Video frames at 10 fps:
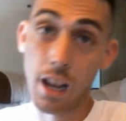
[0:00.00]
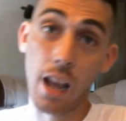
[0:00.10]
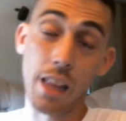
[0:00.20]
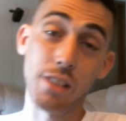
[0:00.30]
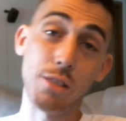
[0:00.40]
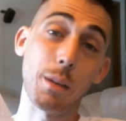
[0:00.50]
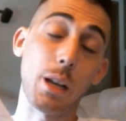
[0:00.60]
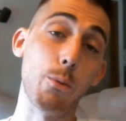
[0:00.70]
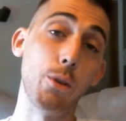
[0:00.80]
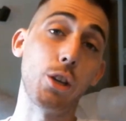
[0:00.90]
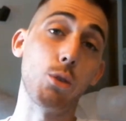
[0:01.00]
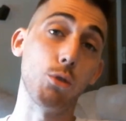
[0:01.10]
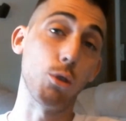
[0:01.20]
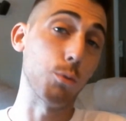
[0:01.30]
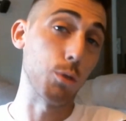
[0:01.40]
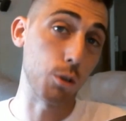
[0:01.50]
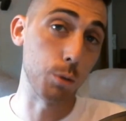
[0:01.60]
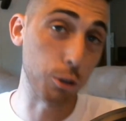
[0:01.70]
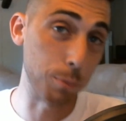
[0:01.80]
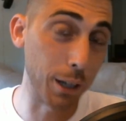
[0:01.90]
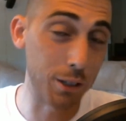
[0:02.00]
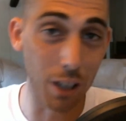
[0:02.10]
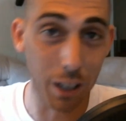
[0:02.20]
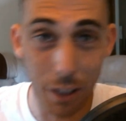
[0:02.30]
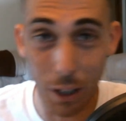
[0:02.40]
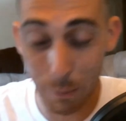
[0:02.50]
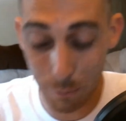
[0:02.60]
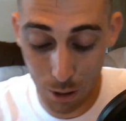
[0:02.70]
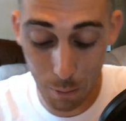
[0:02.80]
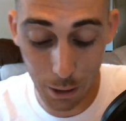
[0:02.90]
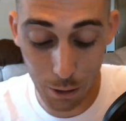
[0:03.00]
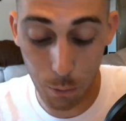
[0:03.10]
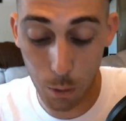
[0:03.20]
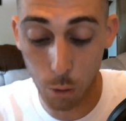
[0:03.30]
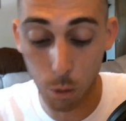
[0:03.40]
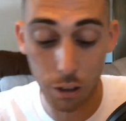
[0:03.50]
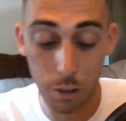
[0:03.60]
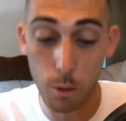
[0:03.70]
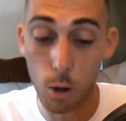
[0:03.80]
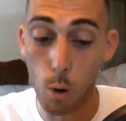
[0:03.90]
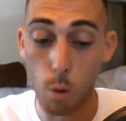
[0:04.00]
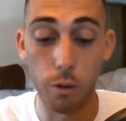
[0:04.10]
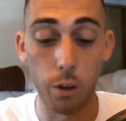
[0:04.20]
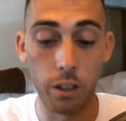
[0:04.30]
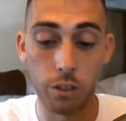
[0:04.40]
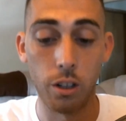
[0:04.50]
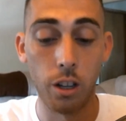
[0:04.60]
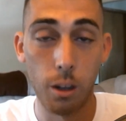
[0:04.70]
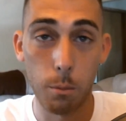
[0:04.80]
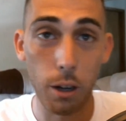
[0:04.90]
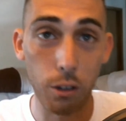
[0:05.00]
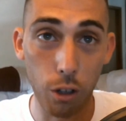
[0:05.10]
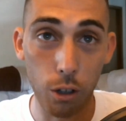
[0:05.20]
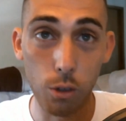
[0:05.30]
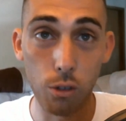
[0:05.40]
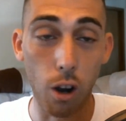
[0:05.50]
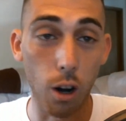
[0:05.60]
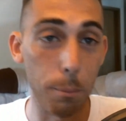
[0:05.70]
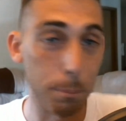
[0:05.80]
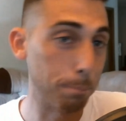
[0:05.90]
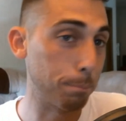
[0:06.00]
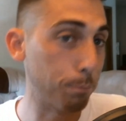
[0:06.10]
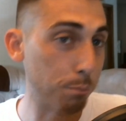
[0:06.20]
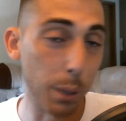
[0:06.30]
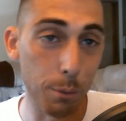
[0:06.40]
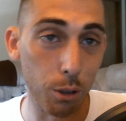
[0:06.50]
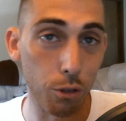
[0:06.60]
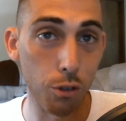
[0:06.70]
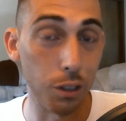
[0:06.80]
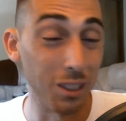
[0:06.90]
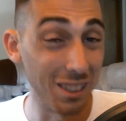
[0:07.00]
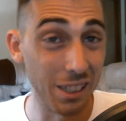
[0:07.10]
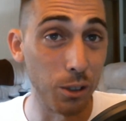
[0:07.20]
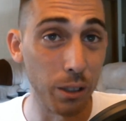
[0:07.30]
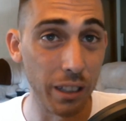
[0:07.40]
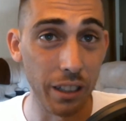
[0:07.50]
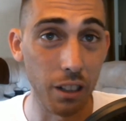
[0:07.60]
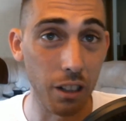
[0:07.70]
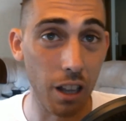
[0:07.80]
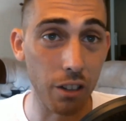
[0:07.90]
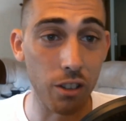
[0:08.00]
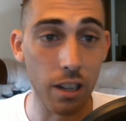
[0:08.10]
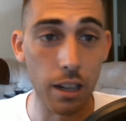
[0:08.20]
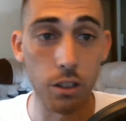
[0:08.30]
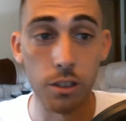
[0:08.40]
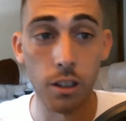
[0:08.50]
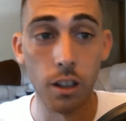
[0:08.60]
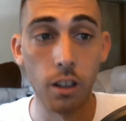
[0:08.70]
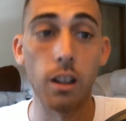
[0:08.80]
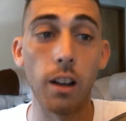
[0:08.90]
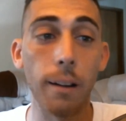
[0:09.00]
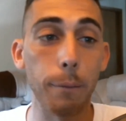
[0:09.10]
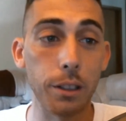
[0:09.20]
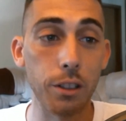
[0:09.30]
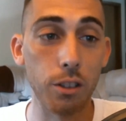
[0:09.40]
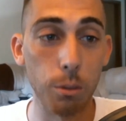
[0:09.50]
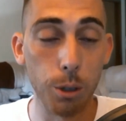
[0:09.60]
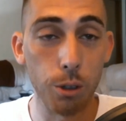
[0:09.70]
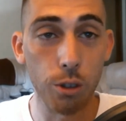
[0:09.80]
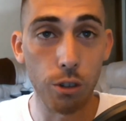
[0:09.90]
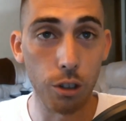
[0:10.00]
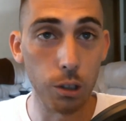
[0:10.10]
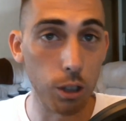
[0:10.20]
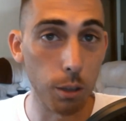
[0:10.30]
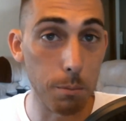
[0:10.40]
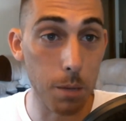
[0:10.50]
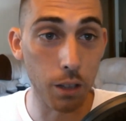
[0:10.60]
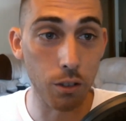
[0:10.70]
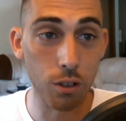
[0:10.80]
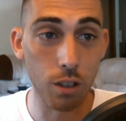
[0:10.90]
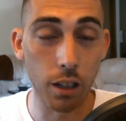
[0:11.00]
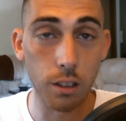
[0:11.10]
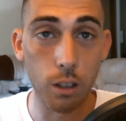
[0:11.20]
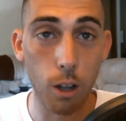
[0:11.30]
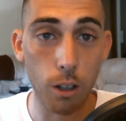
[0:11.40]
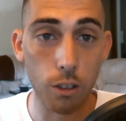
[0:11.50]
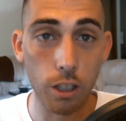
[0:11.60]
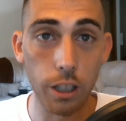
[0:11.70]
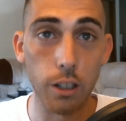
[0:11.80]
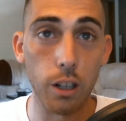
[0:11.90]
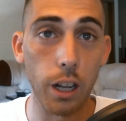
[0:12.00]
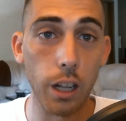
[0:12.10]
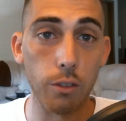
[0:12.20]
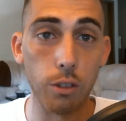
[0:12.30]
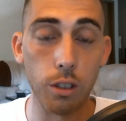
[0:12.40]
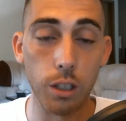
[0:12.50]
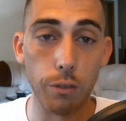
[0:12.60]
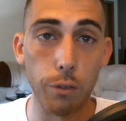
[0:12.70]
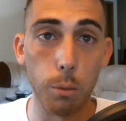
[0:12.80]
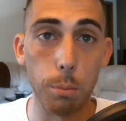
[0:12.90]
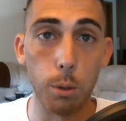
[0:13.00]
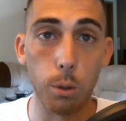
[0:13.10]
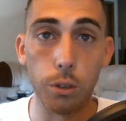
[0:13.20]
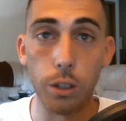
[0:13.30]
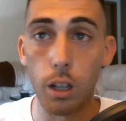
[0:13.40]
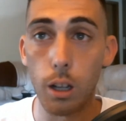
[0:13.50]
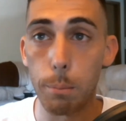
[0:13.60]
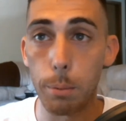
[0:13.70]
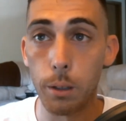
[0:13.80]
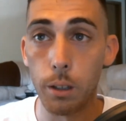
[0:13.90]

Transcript: And then something those were the quick specs on it. Something else I want to quickly go over is brass knuckles are pretty much illegal in a lot of states. I did some research and looked up my state laws here, and I have the info pulled up.